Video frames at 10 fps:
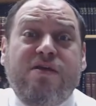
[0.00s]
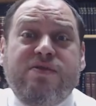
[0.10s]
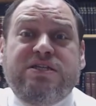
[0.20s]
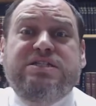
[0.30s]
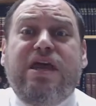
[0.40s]

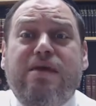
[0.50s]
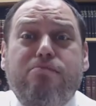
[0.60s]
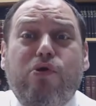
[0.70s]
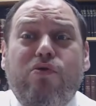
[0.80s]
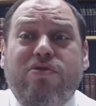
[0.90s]
The
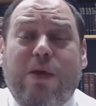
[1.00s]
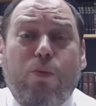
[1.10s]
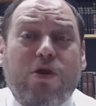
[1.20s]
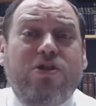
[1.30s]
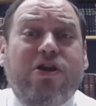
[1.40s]
same moon
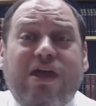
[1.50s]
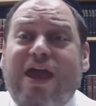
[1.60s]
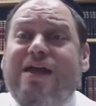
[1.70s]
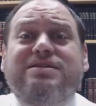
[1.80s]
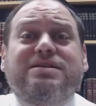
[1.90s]
that we're looking
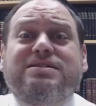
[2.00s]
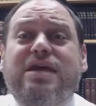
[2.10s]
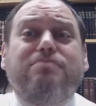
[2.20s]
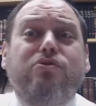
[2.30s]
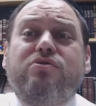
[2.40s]
at is the
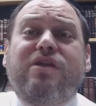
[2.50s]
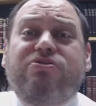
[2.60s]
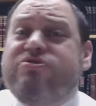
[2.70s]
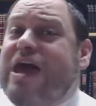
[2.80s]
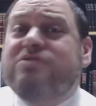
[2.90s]
same moon
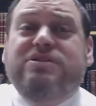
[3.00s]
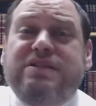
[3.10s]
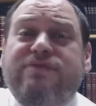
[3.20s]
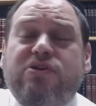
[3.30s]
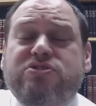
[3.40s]
that thousands
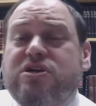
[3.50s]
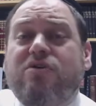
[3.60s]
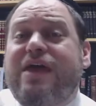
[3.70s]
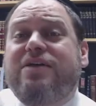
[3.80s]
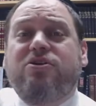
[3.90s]
of years
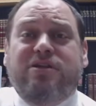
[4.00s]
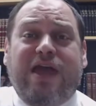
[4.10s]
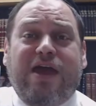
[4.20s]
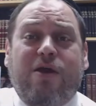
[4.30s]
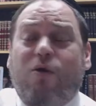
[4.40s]
ago they looked at,